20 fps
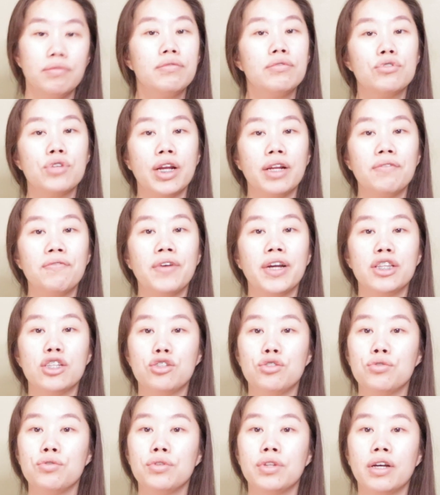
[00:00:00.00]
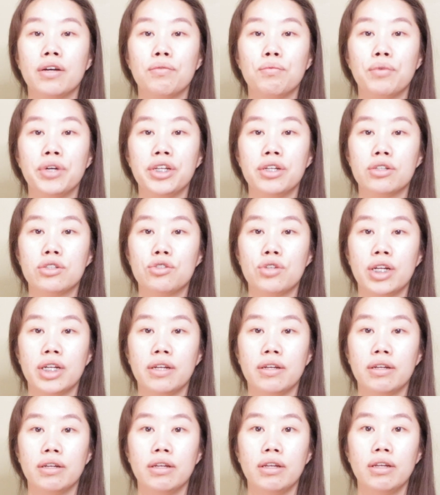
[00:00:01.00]
trying to find the truth of what you're trying
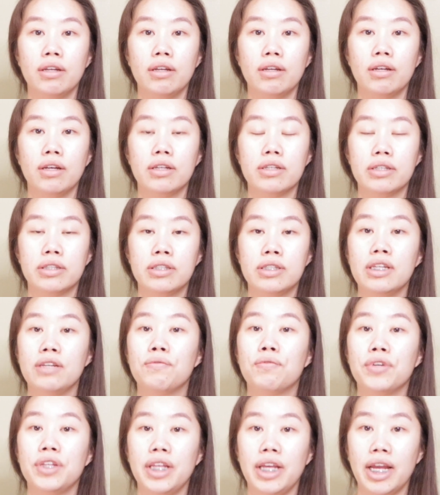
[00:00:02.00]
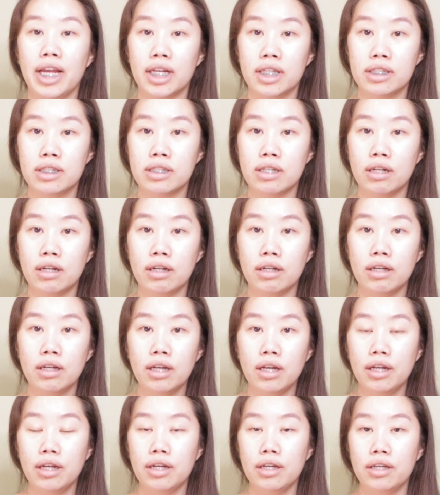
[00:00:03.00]
to seek for the answer,
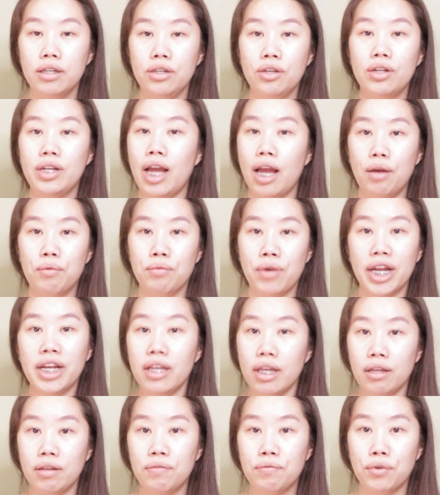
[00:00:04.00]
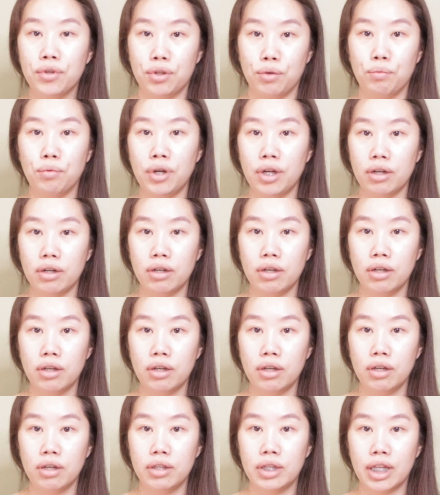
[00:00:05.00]
you're not ready for the work
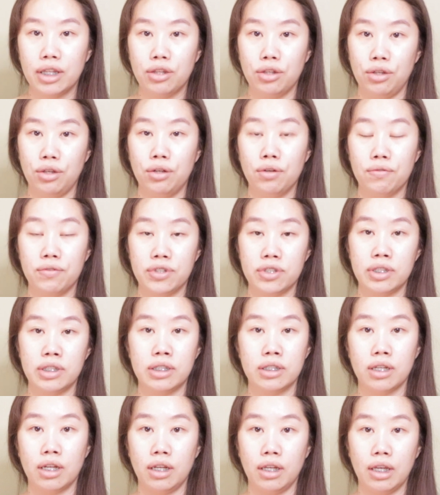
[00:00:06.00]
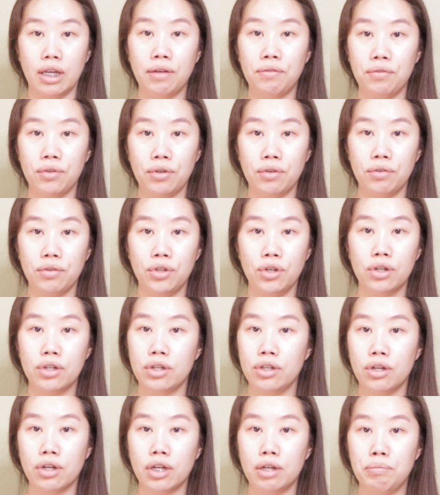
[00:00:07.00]
that the universe is going to give you.
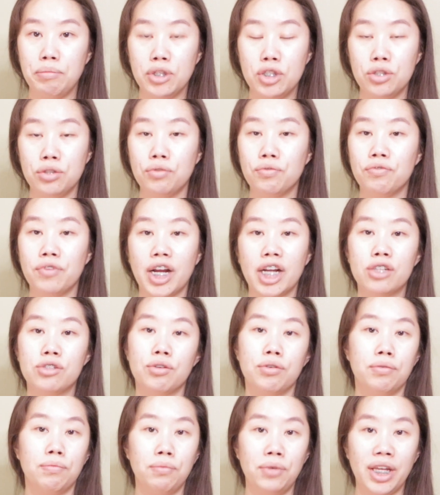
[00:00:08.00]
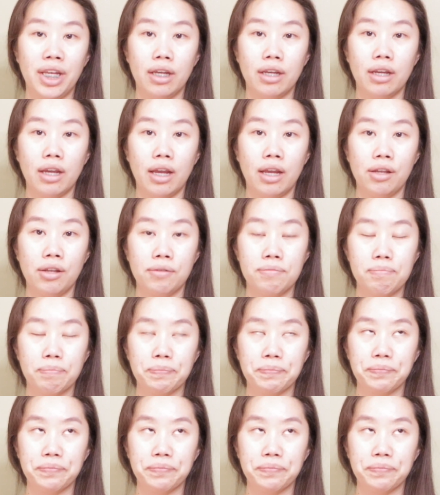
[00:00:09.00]
You're going to be too fragile and weak, and